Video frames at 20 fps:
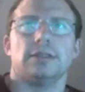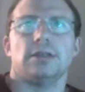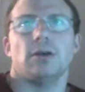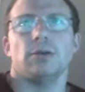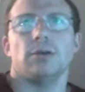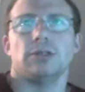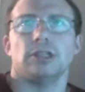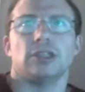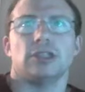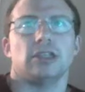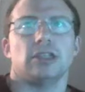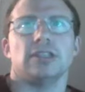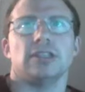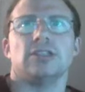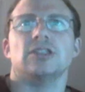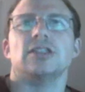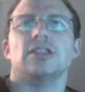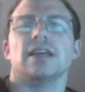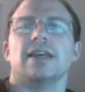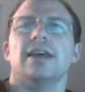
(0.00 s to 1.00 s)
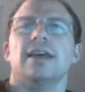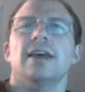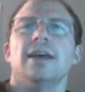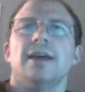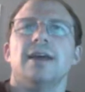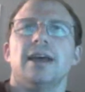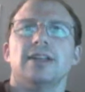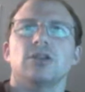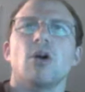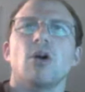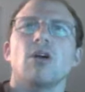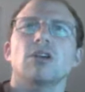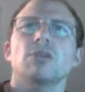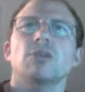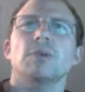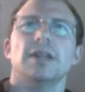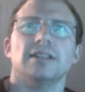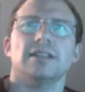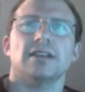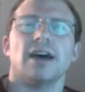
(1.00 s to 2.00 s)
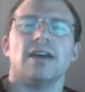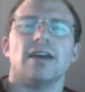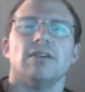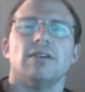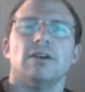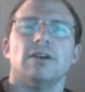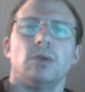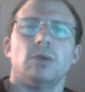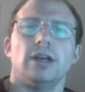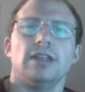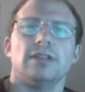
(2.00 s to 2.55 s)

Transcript: you know, it's, this is just like, it's hard to win, hard to win all those